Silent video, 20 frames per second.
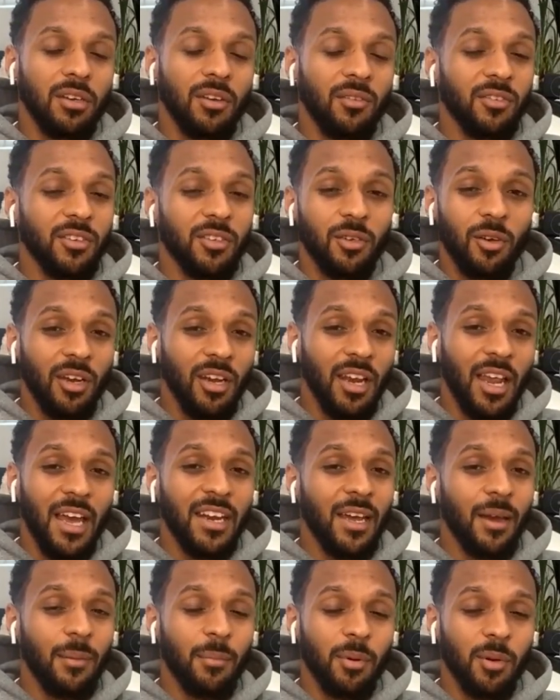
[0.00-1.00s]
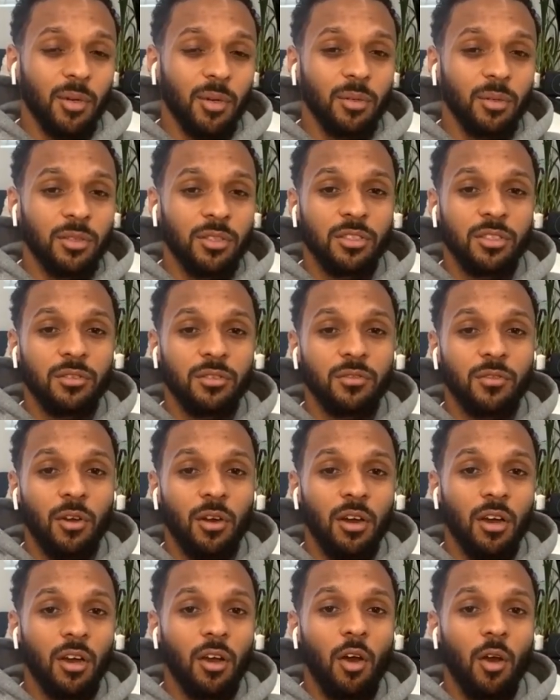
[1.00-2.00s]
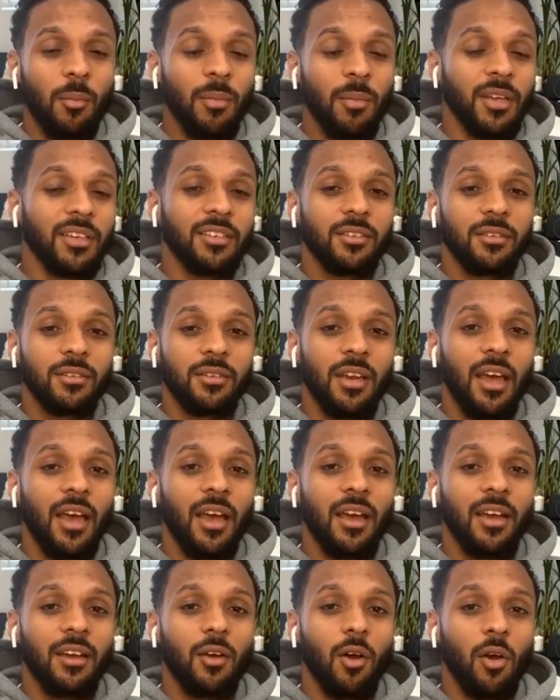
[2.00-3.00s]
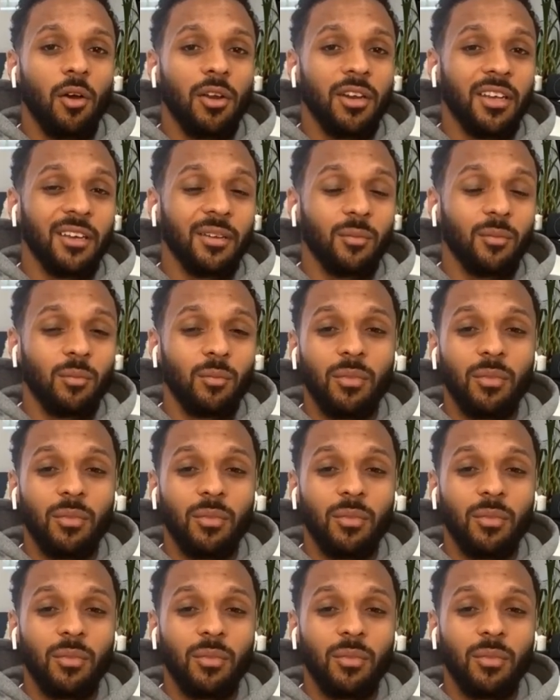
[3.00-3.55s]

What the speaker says: I think you've got to like that post. You've got to comment like on it